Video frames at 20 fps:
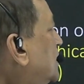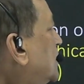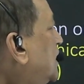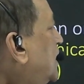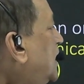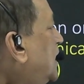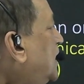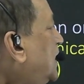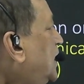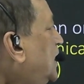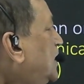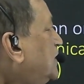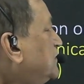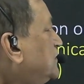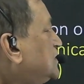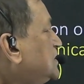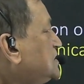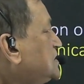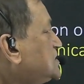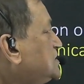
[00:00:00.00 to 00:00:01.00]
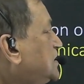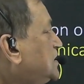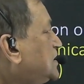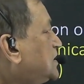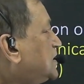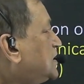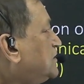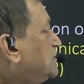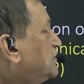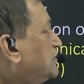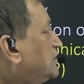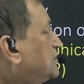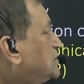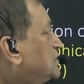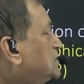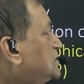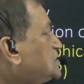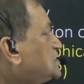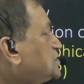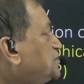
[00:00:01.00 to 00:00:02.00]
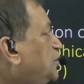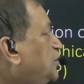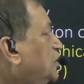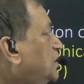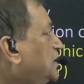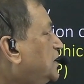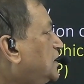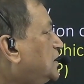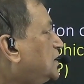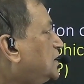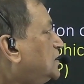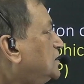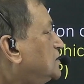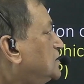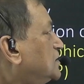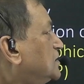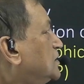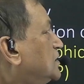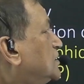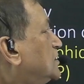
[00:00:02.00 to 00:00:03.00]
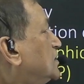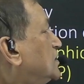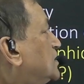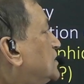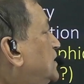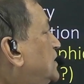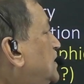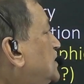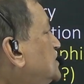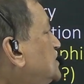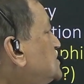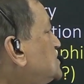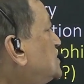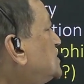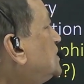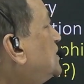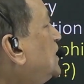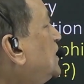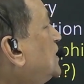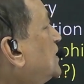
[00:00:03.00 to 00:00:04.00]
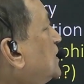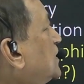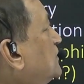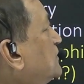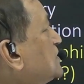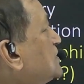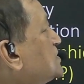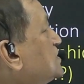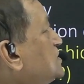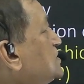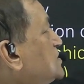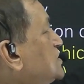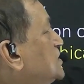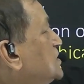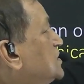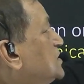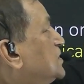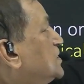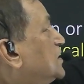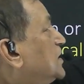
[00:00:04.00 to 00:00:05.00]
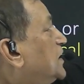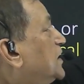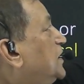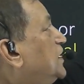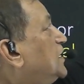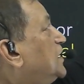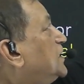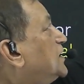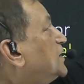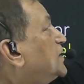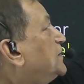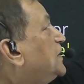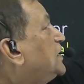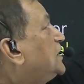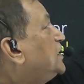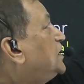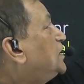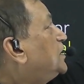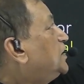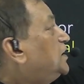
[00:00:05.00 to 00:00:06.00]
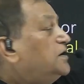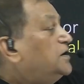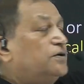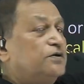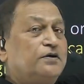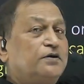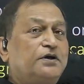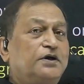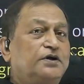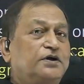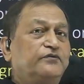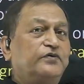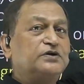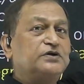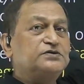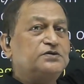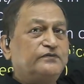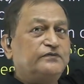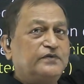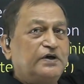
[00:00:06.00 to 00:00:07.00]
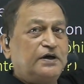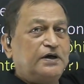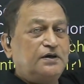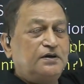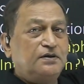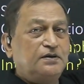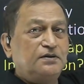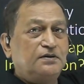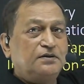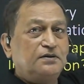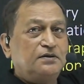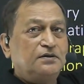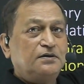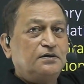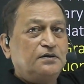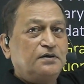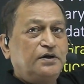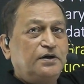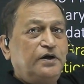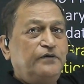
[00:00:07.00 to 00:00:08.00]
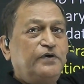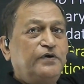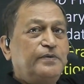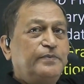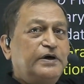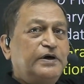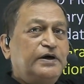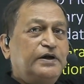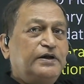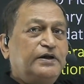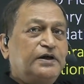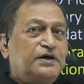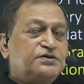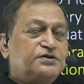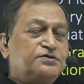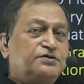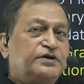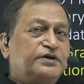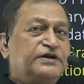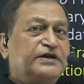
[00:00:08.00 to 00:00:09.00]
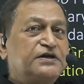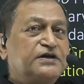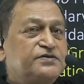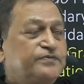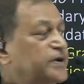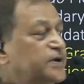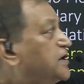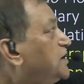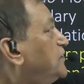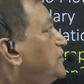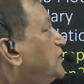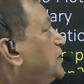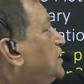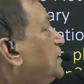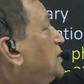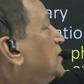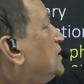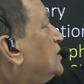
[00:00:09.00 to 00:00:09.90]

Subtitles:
I have this data, this small data, that is delta versus d delta by dt or inverse of that, dy by dx or dx by dy.